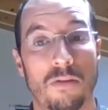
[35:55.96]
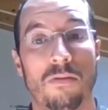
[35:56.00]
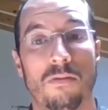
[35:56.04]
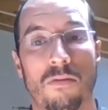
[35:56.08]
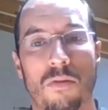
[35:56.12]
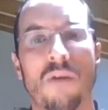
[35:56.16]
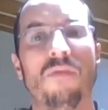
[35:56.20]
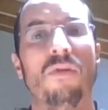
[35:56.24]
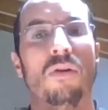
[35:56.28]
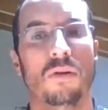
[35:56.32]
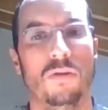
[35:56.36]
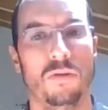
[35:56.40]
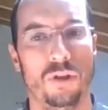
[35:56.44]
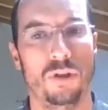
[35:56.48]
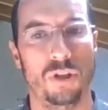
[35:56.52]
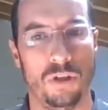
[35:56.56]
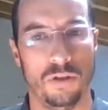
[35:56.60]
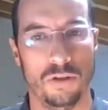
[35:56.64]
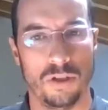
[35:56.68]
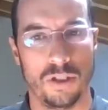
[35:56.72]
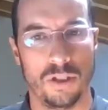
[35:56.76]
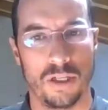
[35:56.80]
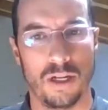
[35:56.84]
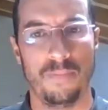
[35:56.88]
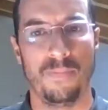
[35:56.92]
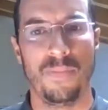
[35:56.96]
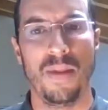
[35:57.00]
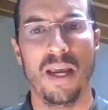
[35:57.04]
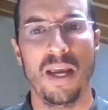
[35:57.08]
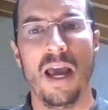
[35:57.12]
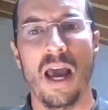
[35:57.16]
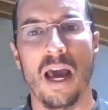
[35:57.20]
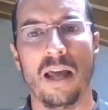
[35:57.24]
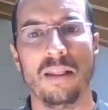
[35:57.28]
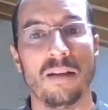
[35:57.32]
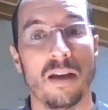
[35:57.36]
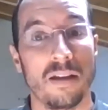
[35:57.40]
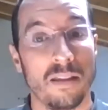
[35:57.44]
revolutions.
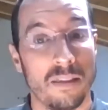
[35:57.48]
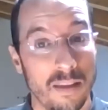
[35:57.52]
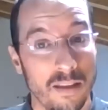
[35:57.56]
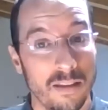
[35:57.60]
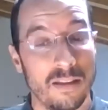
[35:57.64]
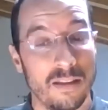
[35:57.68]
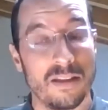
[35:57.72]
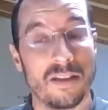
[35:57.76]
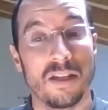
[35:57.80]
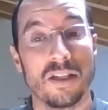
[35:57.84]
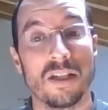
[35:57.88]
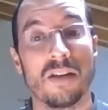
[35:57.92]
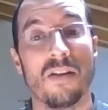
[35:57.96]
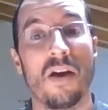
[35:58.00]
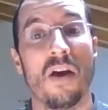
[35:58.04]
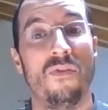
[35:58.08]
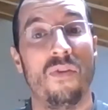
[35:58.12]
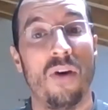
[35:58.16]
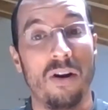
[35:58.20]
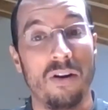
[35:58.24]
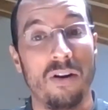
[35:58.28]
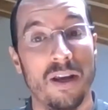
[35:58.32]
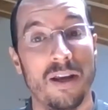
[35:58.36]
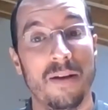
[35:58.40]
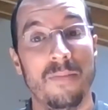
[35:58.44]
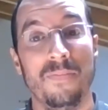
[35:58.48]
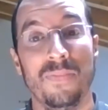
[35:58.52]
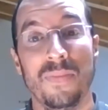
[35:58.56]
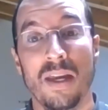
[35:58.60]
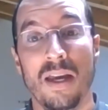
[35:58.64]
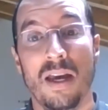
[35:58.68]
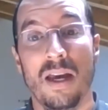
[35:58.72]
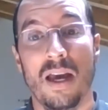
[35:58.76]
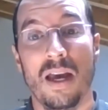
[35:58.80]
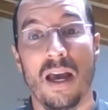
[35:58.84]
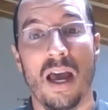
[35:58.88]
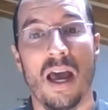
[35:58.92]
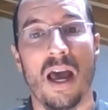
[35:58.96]
And I think this is a very
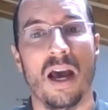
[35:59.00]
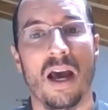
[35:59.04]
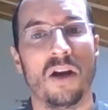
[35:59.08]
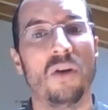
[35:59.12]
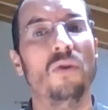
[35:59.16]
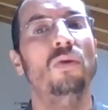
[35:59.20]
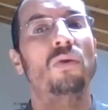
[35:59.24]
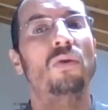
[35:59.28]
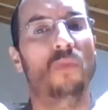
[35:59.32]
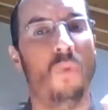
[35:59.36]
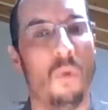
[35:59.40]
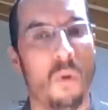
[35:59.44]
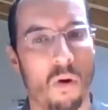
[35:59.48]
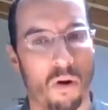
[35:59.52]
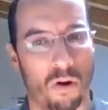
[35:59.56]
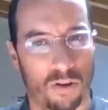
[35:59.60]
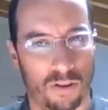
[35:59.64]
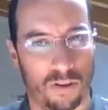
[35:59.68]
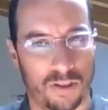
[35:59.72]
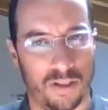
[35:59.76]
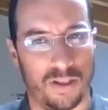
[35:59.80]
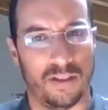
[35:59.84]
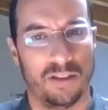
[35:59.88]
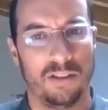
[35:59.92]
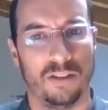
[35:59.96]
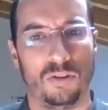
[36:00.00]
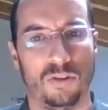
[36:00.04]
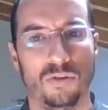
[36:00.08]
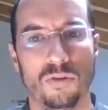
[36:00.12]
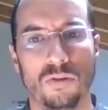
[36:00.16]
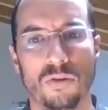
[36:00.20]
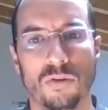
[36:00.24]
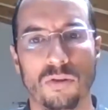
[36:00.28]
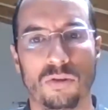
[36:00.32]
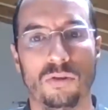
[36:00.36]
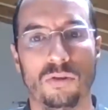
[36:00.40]
good word to